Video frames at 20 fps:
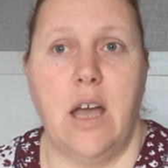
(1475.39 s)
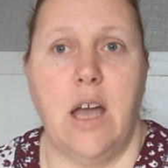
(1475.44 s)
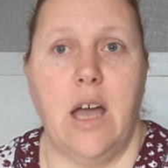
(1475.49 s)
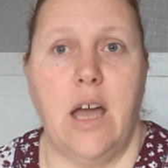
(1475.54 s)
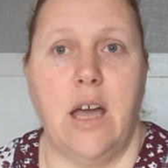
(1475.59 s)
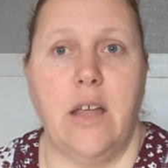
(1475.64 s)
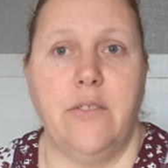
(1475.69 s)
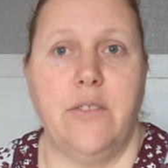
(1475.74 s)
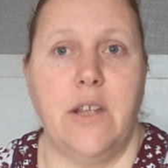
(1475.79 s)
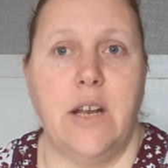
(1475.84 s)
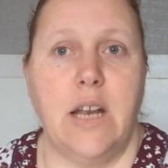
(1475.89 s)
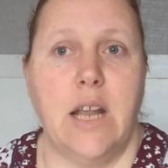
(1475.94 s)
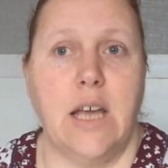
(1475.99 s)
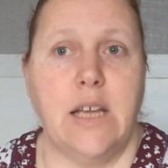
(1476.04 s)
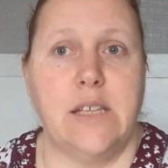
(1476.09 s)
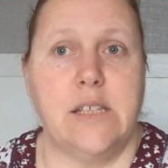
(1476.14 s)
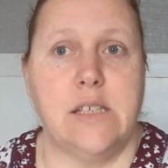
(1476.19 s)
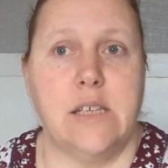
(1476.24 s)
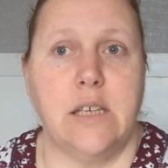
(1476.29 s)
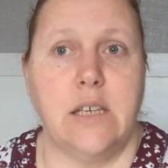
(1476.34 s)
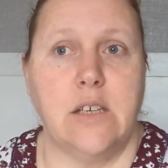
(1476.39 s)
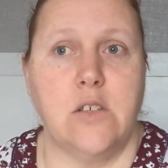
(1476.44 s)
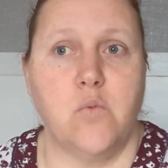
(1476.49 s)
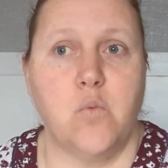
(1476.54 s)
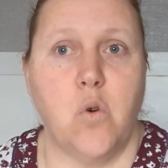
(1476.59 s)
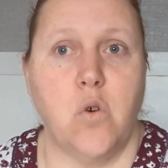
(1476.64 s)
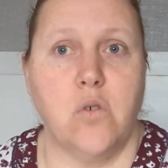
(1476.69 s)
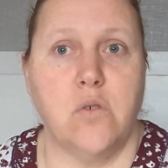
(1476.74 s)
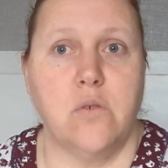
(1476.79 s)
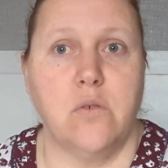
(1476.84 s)
and the lighting is
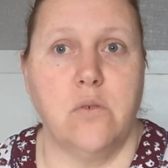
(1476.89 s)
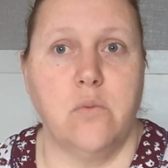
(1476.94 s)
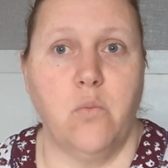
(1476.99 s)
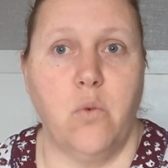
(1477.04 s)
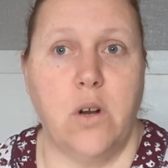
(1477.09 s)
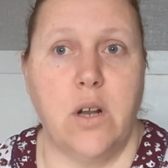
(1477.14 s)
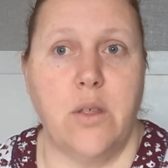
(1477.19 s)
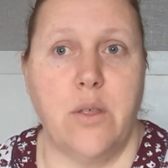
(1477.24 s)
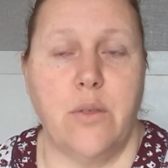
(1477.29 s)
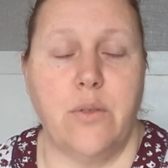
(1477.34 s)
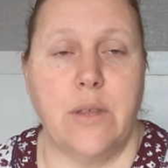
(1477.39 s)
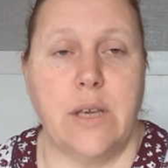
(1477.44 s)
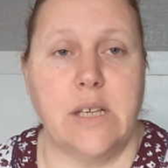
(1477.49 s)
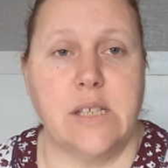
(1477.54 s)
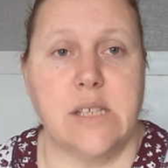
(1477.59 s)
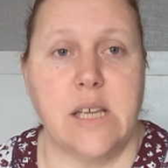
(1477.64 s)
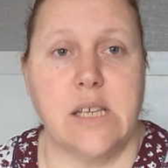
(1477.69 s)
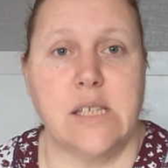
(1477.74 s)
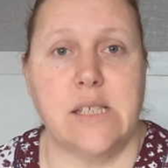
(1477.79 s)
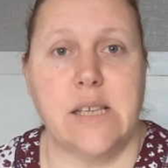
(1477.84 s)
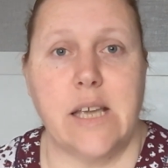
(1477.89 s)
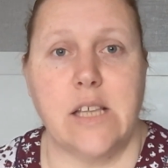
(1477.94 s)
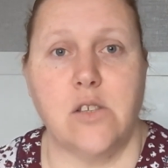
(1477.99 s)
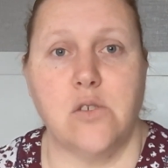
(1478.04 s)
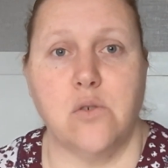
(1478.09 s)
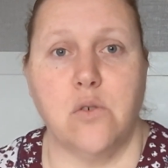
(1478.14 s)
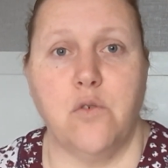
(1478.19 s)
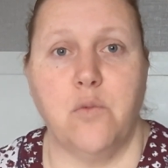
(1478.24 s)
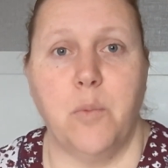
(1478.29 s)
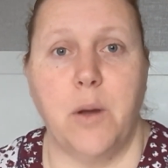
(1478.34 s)
one of the things that
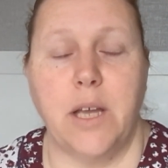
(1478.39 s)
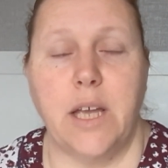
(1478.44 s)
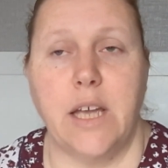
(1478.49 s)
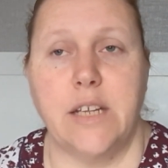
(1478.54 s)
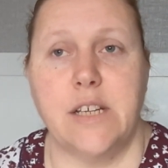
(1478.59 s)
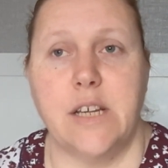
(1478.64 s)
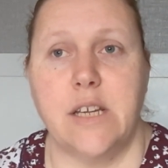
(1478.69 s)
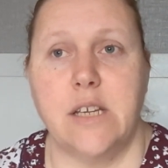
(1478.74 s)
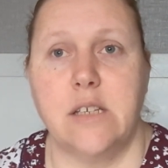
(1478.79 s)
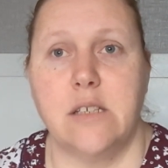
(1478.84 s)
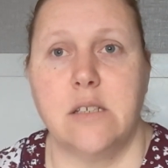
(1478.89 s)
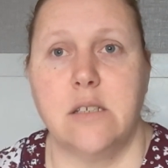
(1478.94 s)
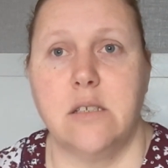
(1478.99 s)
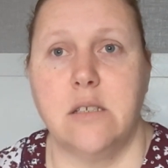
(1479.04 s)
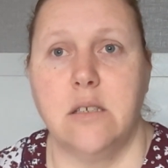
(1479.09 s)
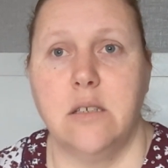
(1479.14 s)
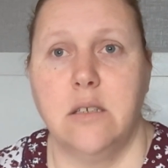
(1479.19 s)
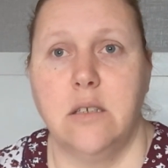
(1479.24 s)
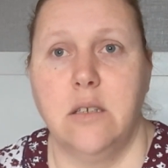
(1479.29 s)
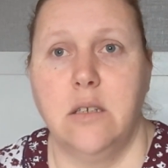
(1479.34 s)
sets off my headaches.